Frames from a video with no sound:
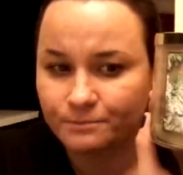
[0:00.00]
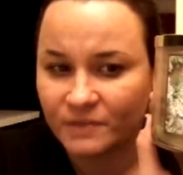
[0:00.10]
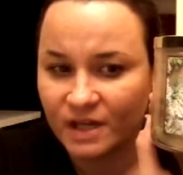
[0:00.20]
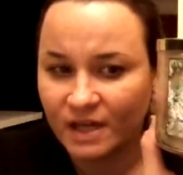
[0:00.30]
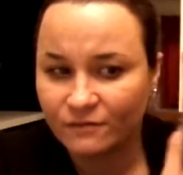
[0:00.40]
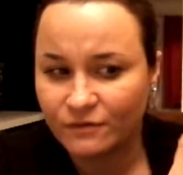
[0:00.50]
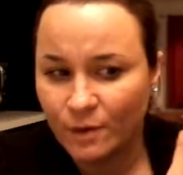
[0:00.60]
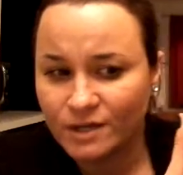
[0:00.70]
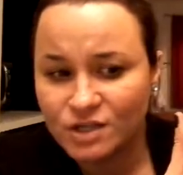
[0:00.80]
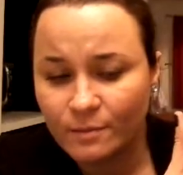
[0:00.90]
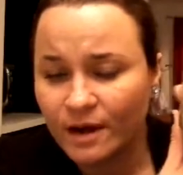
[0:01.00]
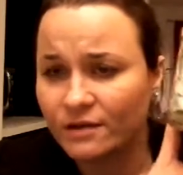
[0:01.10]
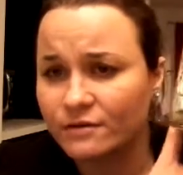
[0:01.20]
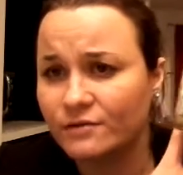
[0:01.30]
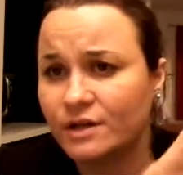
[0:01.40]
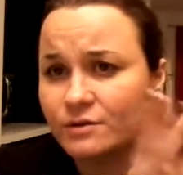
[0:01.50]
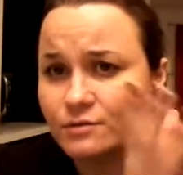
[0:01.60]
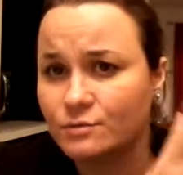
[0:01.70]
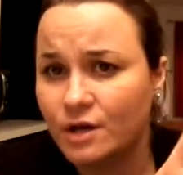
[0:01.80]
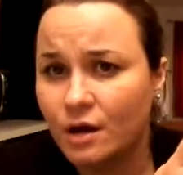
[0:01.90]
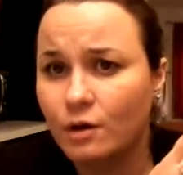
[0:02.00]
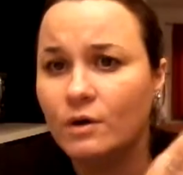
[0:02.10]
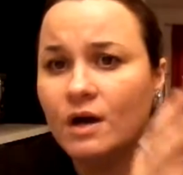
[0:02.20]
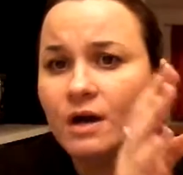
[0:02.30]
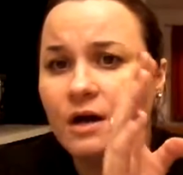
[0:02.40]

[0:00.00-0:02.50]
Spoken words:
Like if you've watched any of my other videos, you know